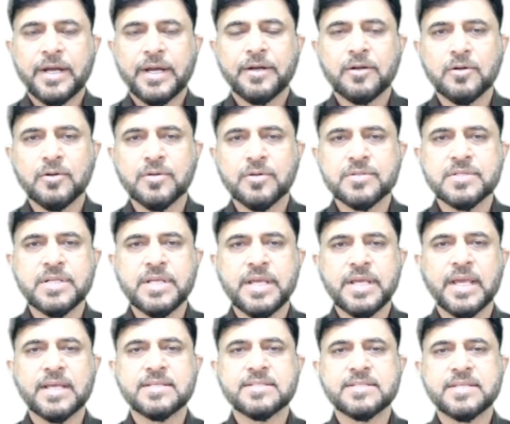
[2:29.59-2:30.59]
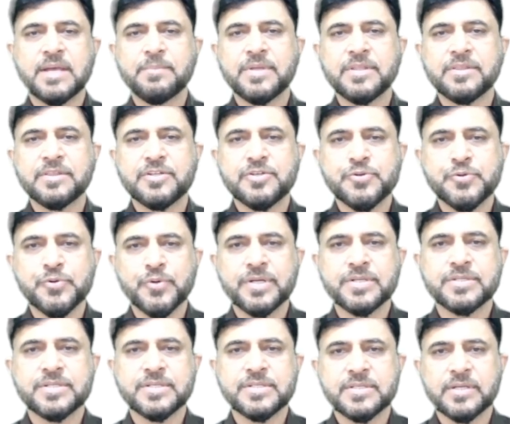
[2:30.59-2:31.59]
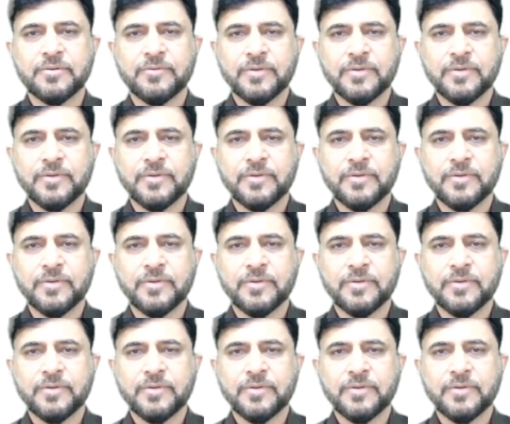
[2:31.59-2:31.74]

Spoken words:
and closely examine the choices